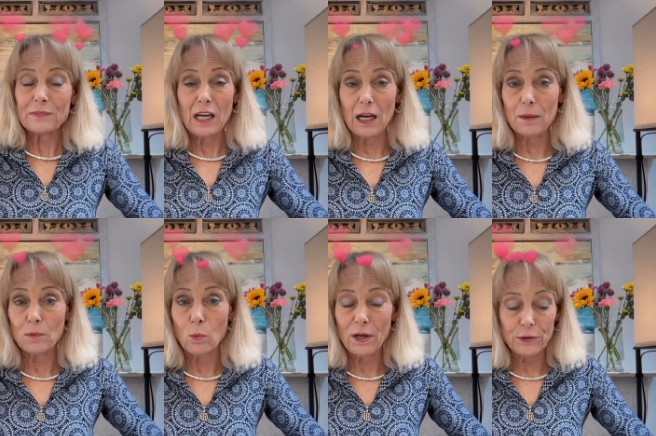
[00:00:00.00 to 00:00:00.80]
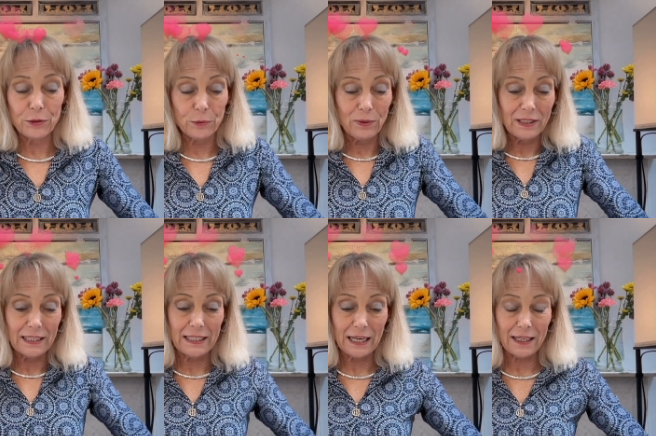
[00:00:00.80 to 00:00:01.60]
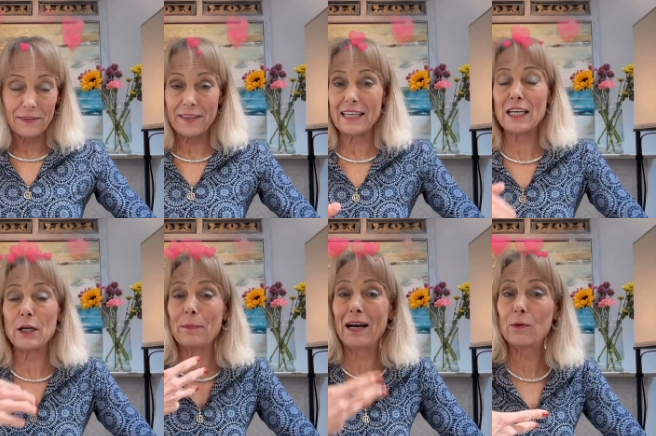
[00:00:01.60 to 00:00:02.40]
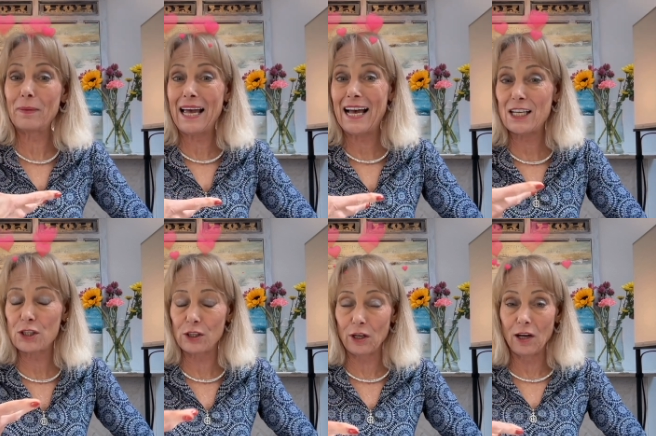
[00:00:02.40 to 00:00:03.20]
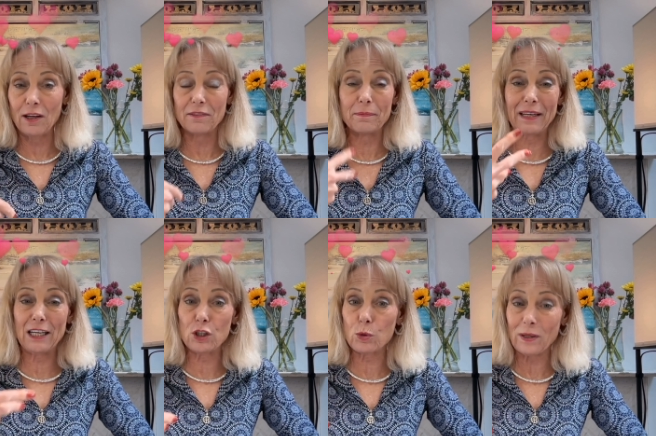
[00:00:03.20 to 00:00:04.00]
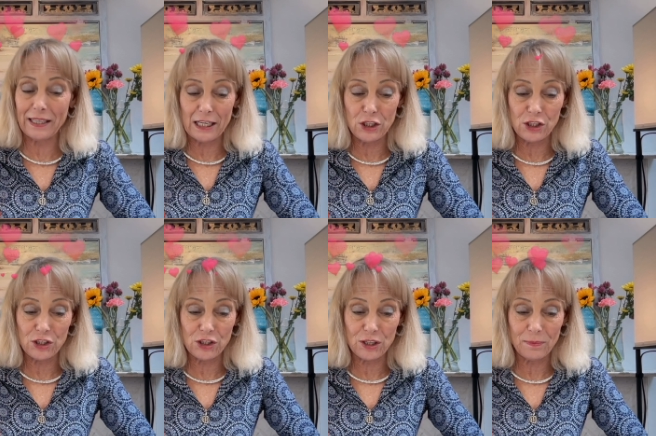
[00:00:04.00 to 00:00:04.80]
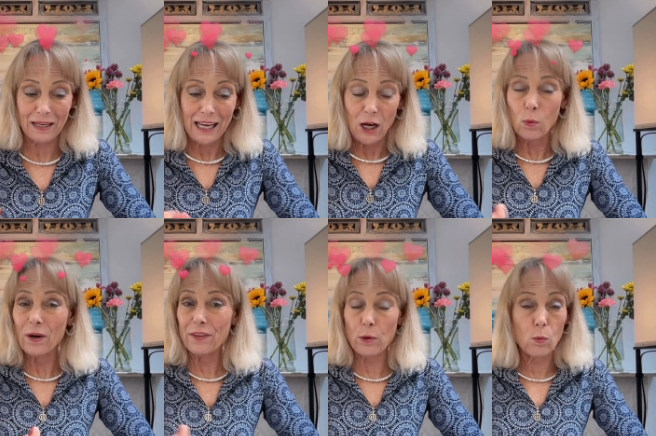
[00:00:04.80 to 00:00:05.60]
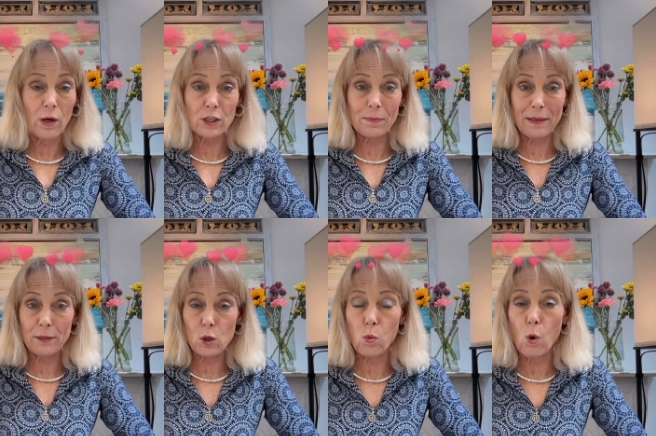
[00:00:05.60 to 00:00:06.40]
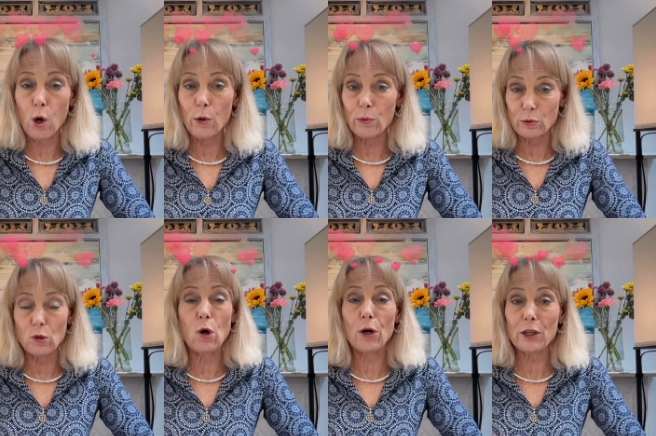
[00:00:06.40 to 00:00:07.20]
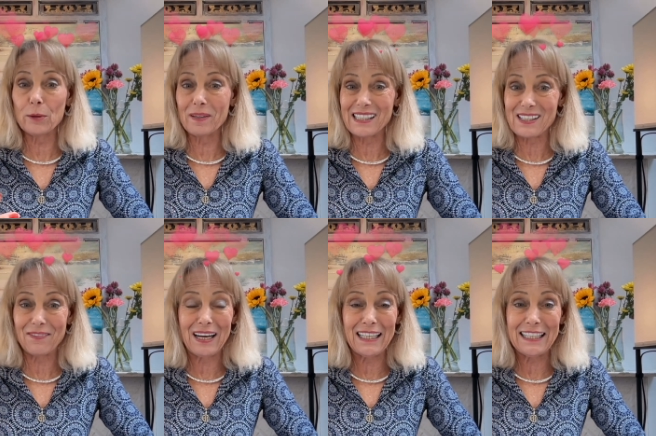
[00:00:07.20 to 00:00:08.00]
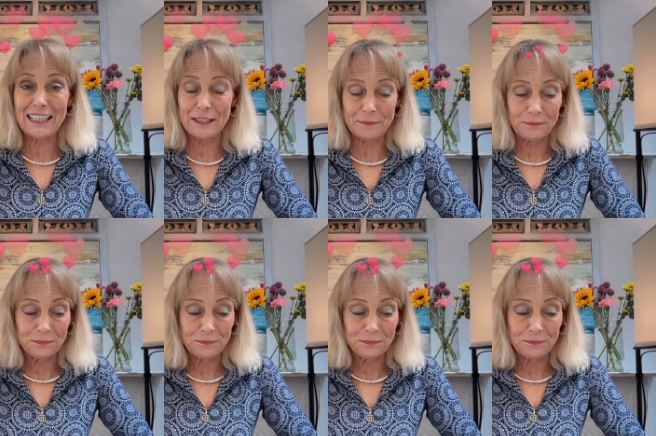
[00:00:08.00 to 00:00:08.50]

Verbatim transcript: Um, where you're really uh, thinking about past love, past relationship, where there was maybe quarrels, arguments, fighting.